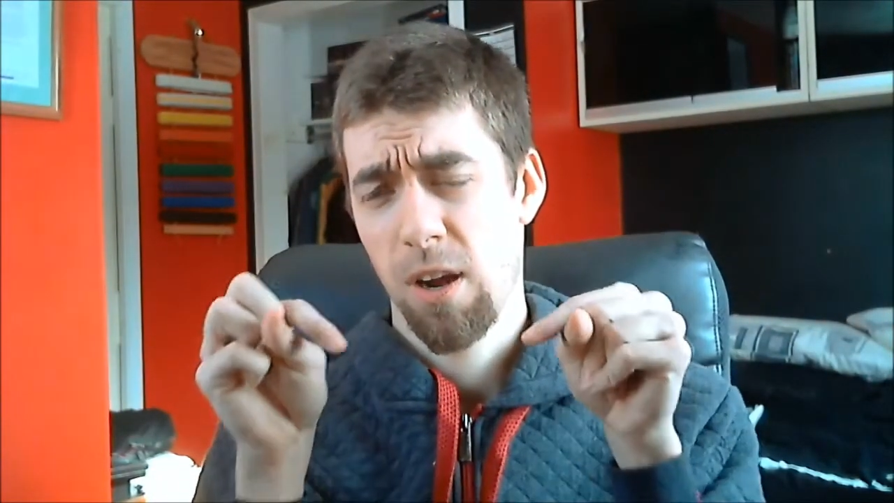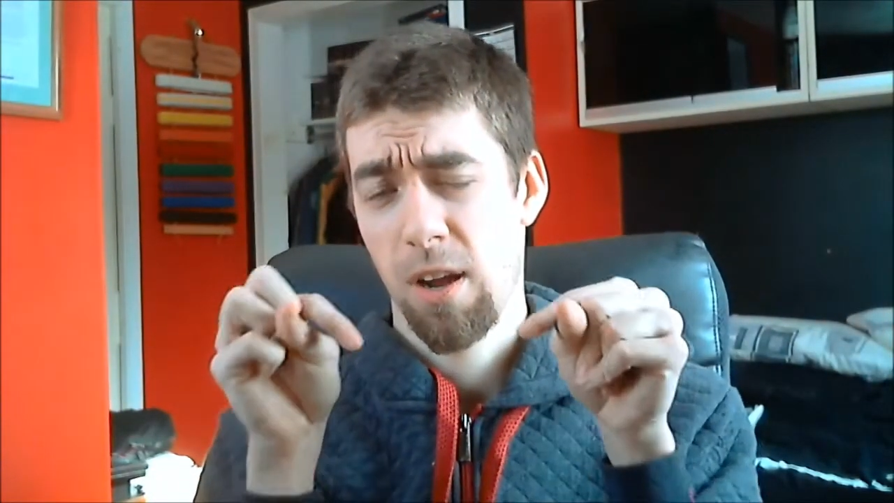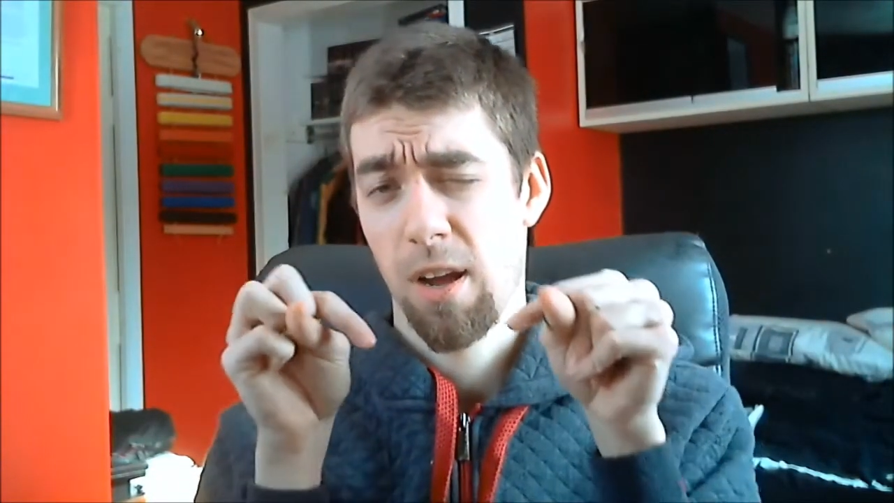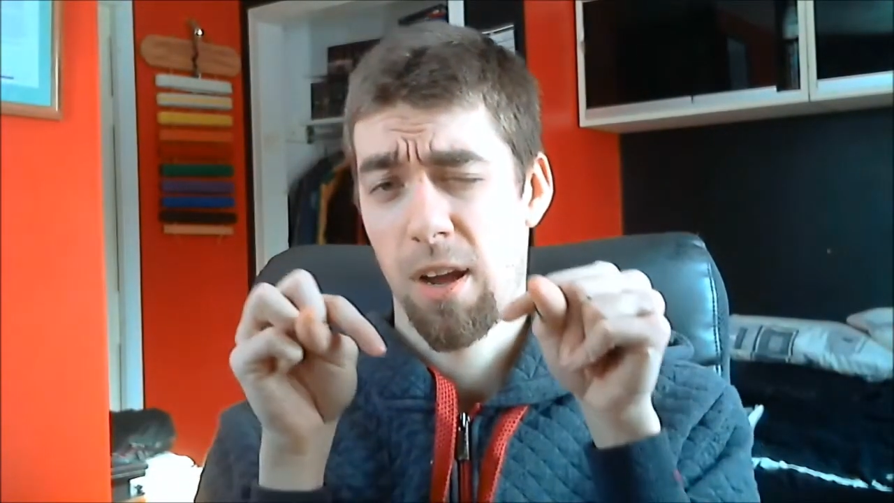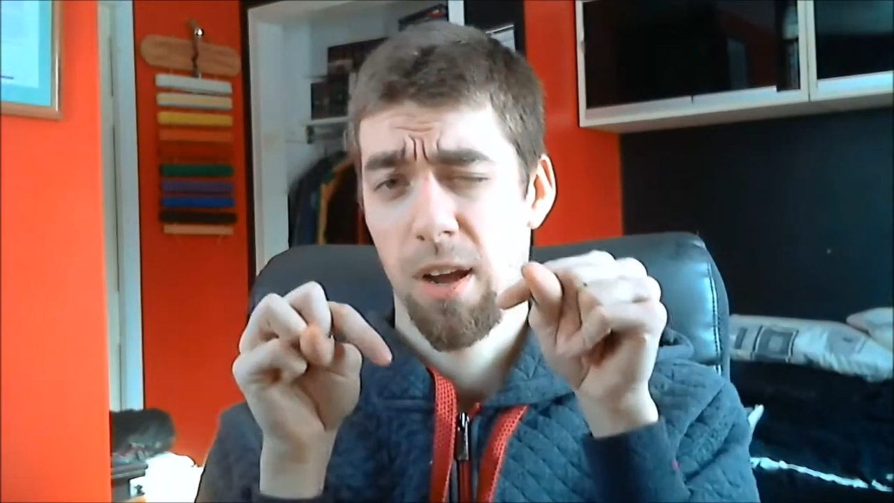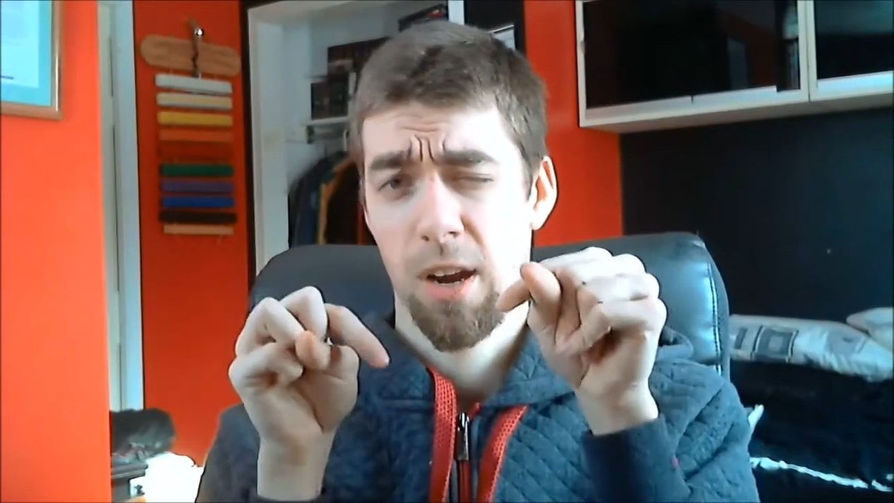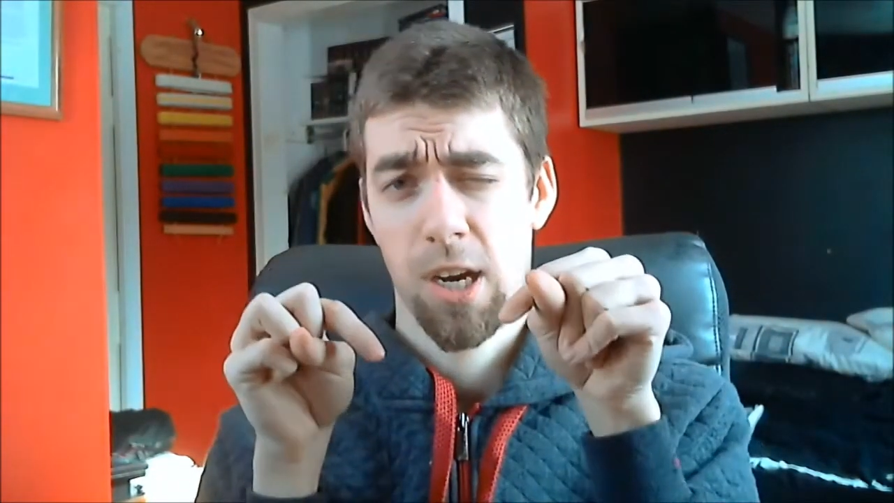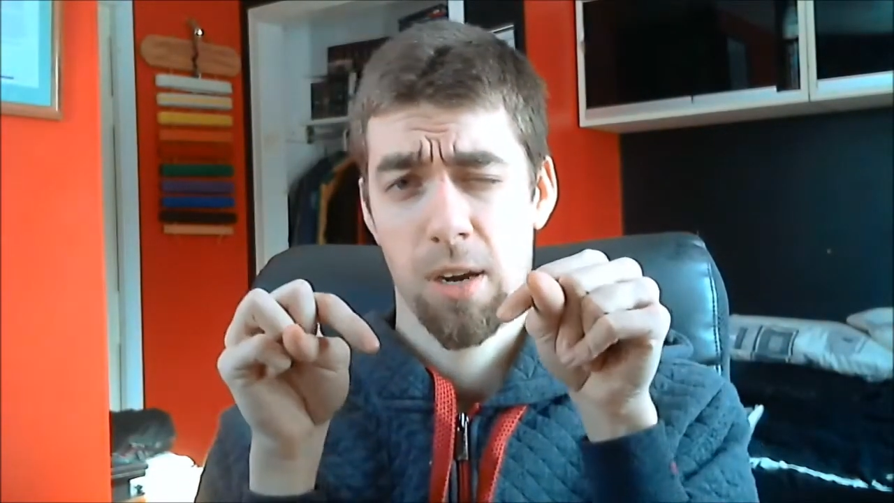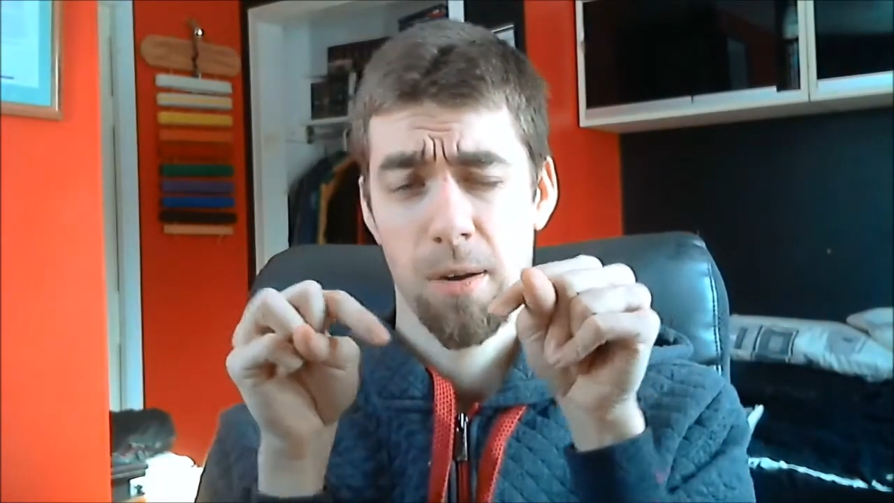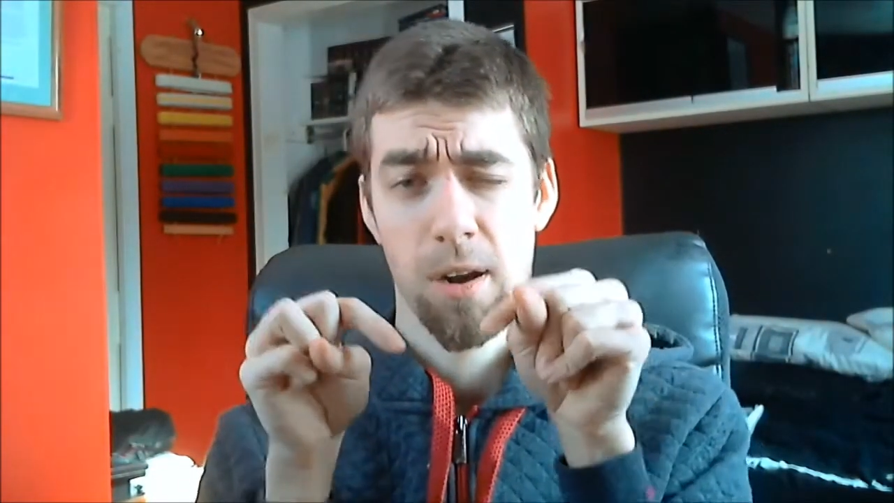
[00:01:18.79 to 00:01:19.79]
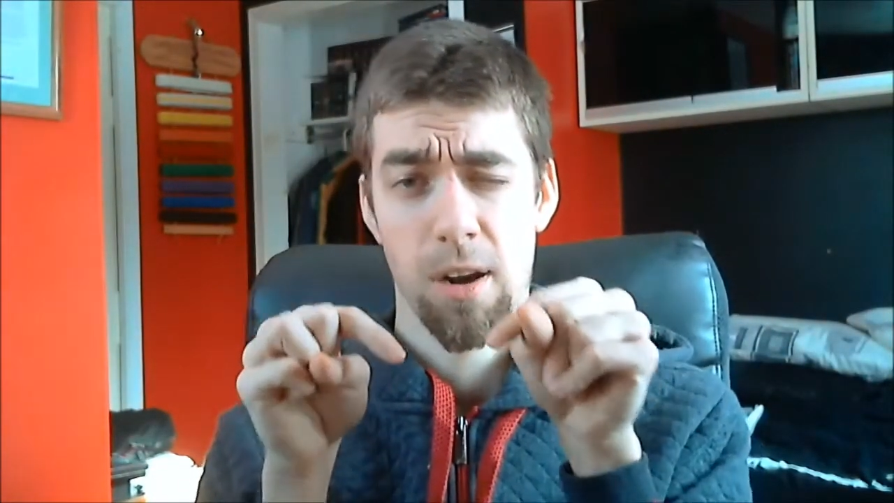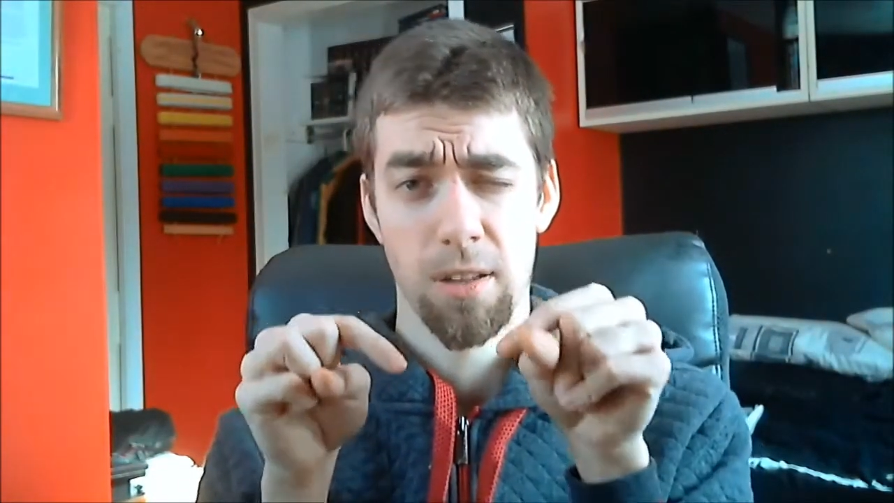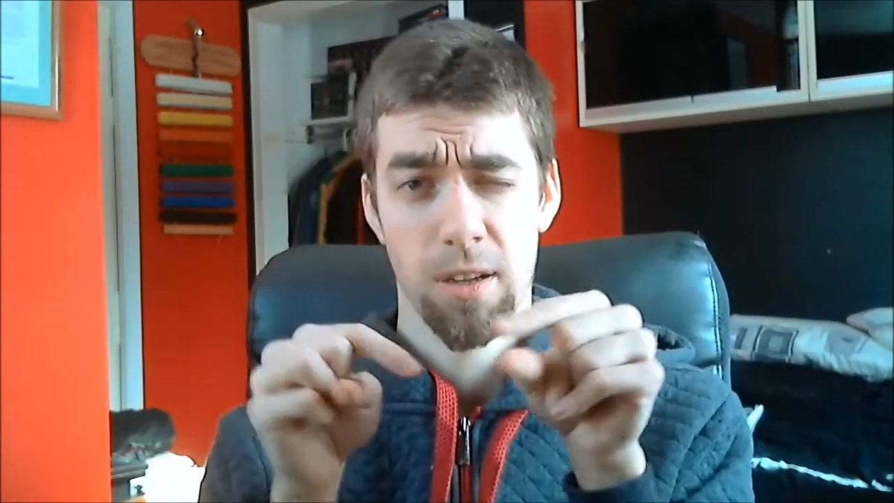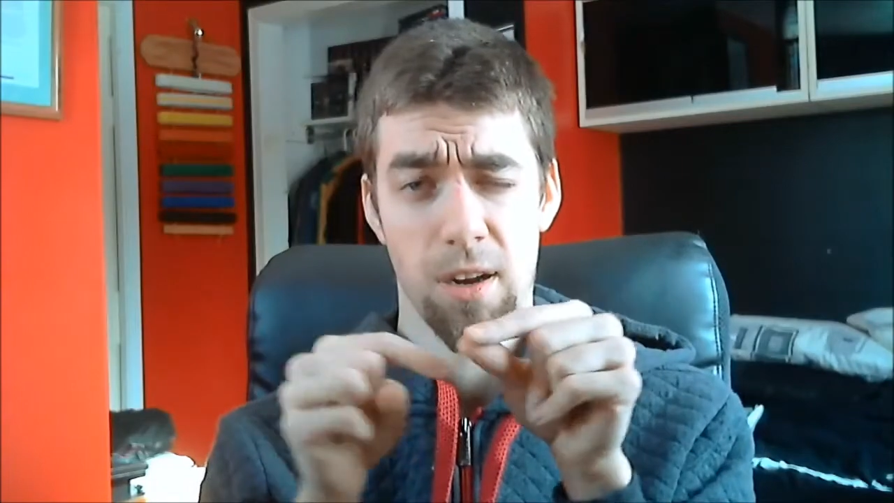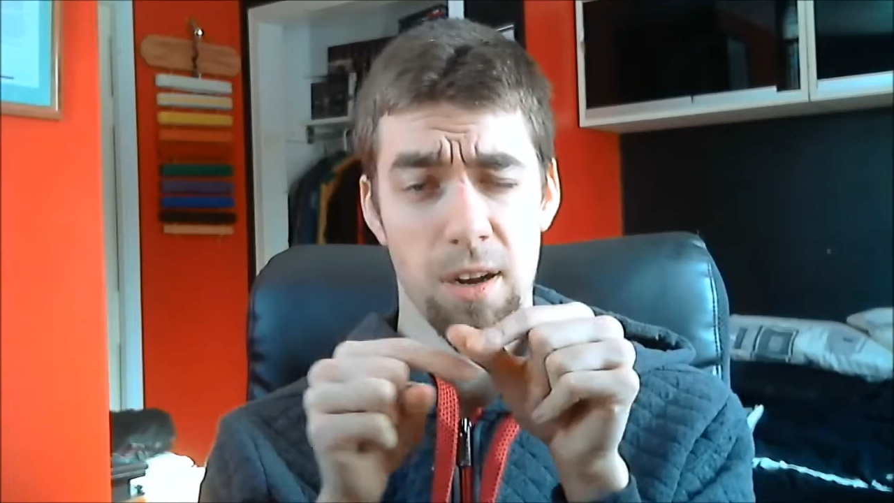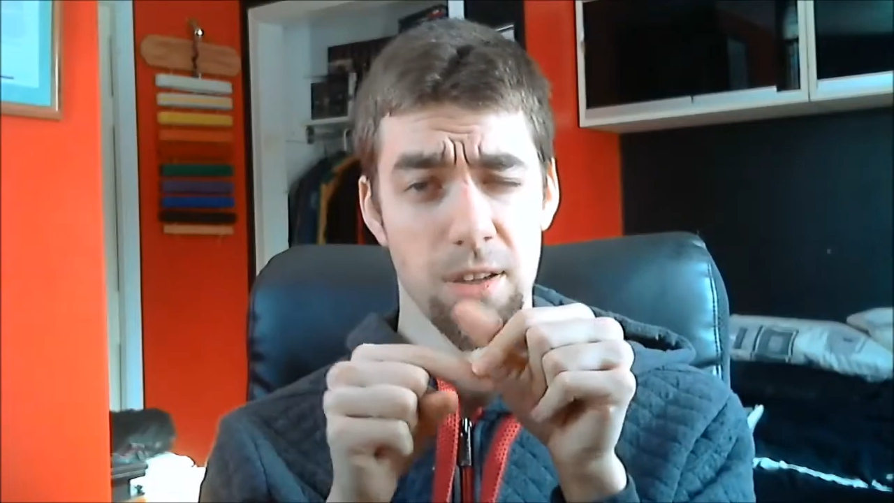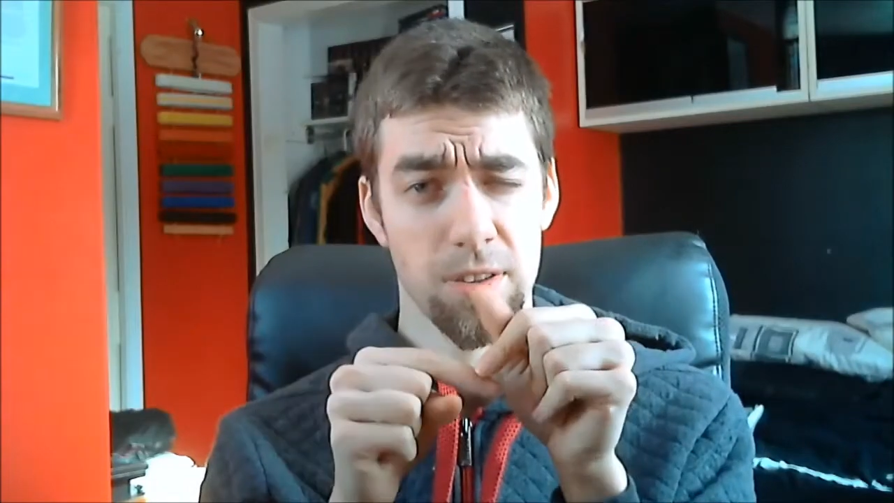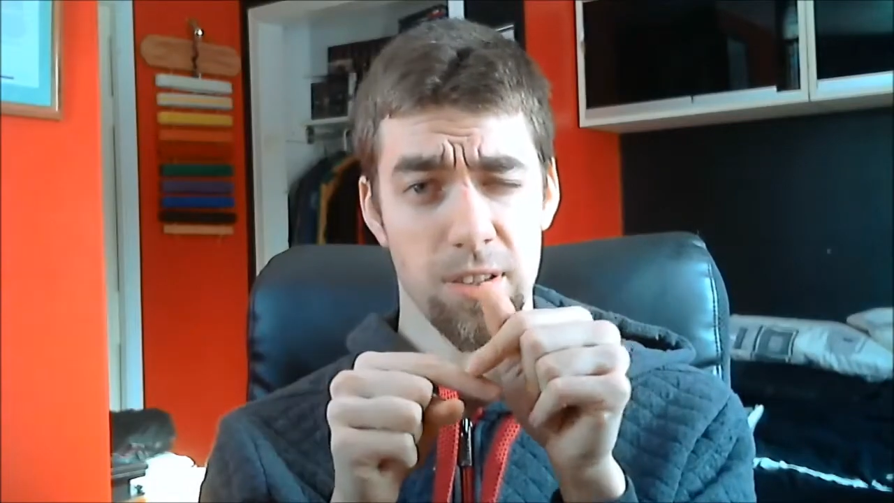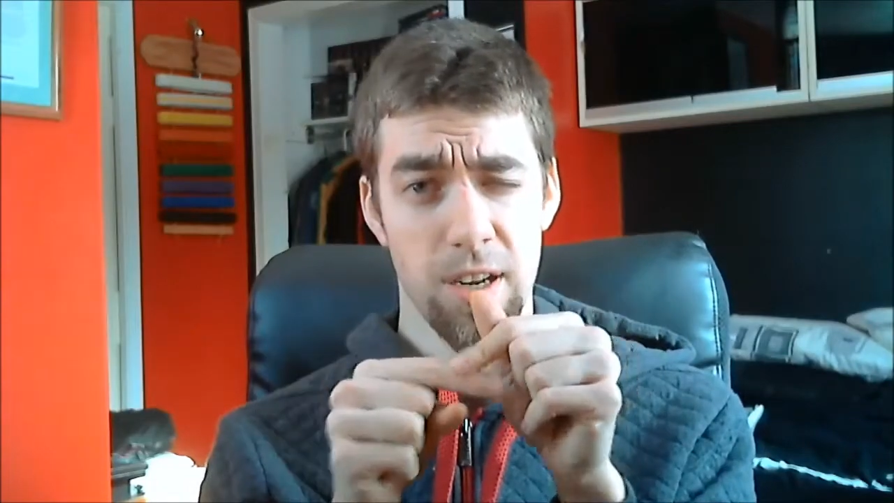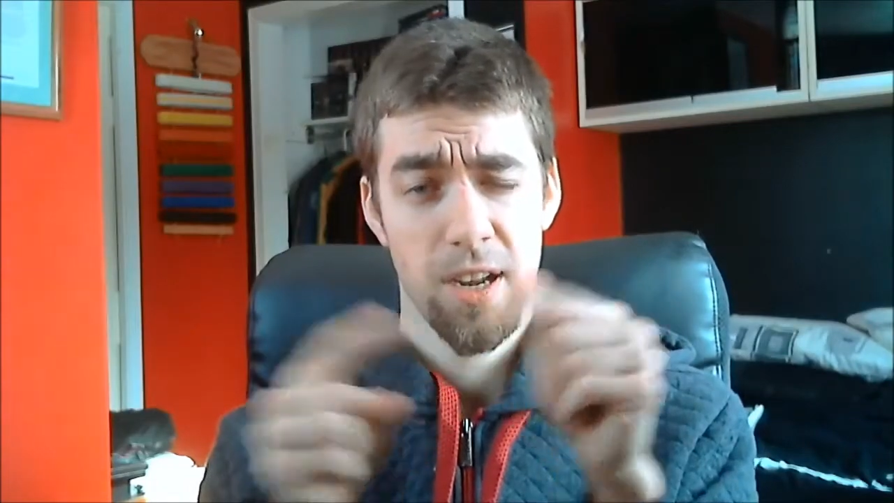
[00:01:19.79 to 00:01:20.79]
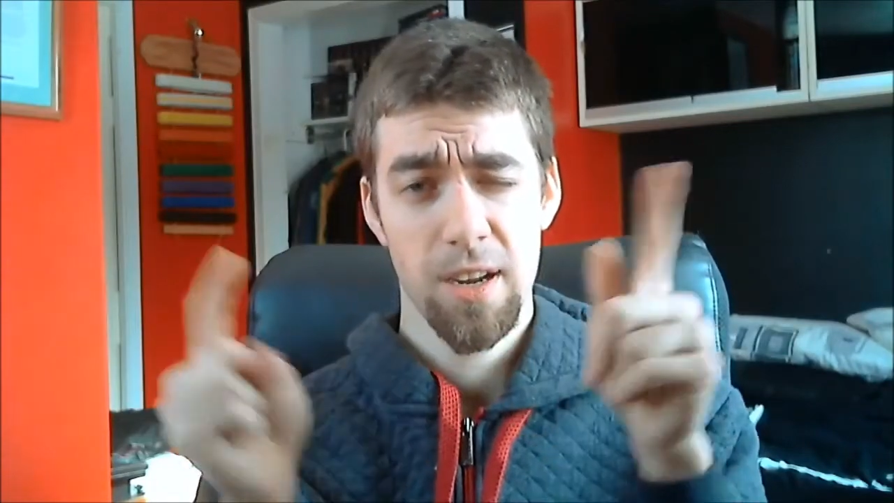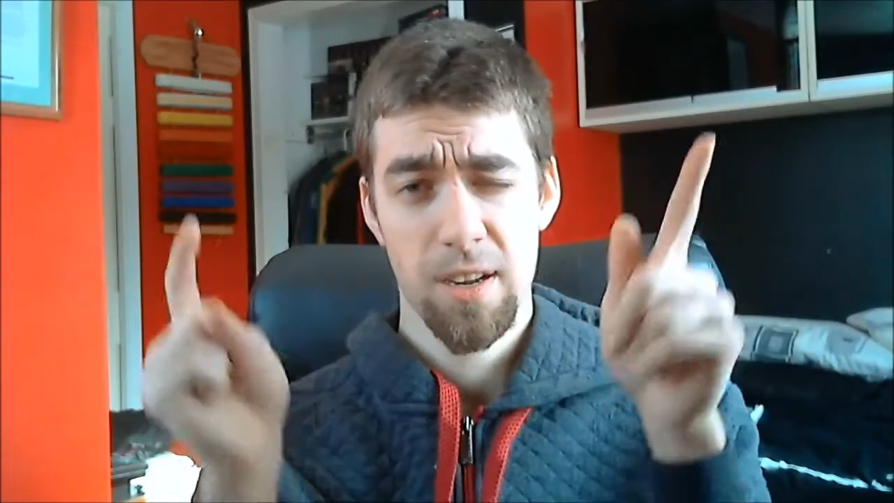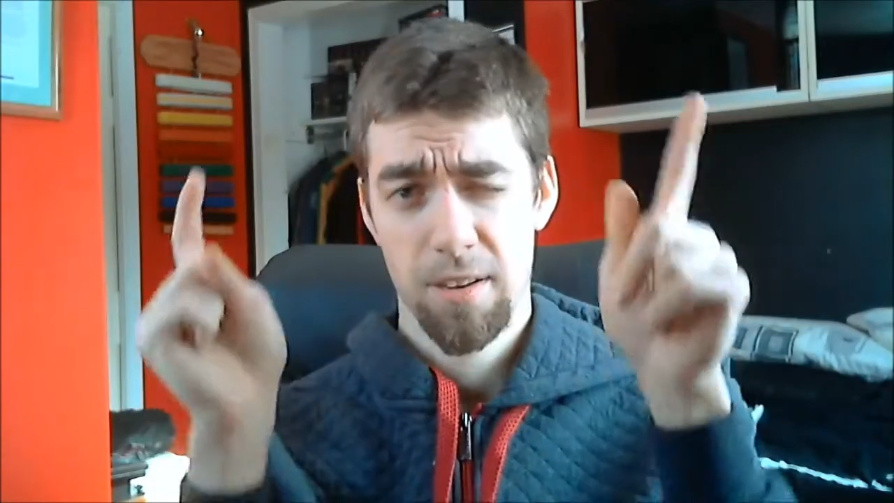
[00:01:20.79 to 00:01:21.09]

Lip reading: haul today,